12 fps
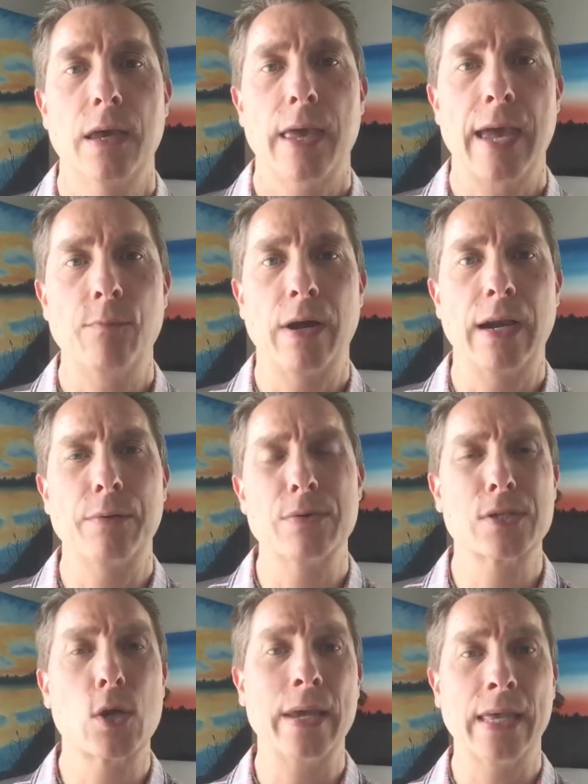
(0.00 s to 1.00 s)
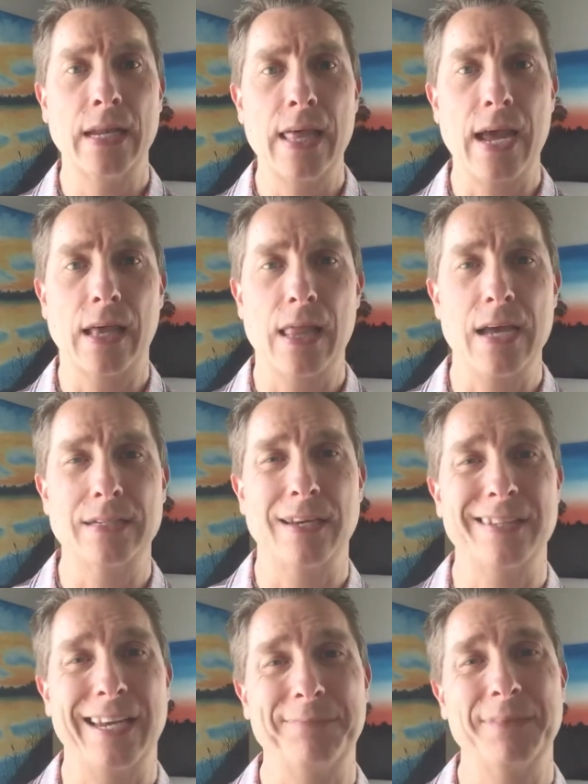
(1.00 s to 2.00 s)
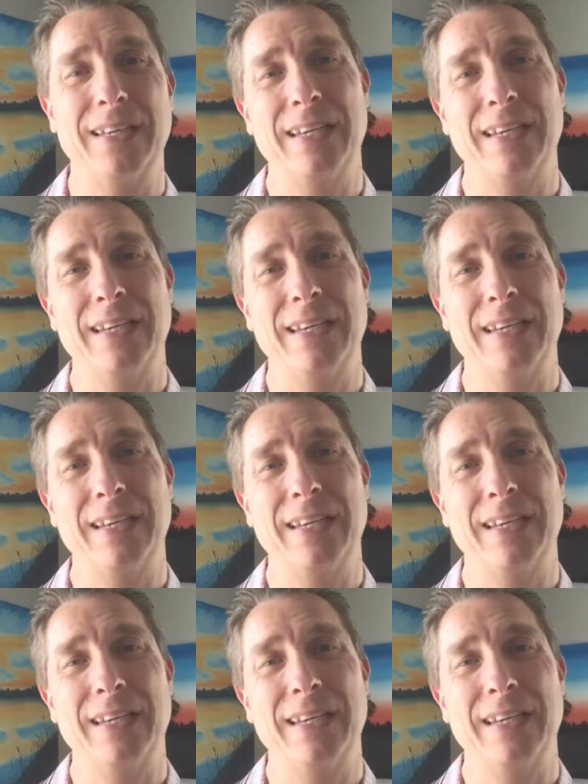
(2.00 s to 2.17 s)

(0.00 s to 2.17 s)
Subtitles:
And when I was going into that class, I was like,